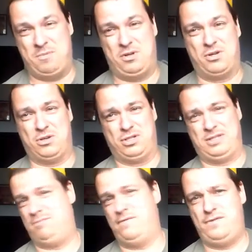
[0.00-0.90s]

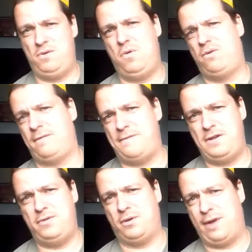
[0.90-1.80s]
Because if you want to
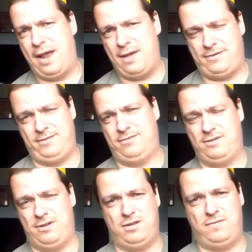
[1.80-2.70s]
feel the wrath
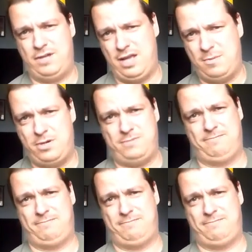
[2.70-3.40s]
of Deborah,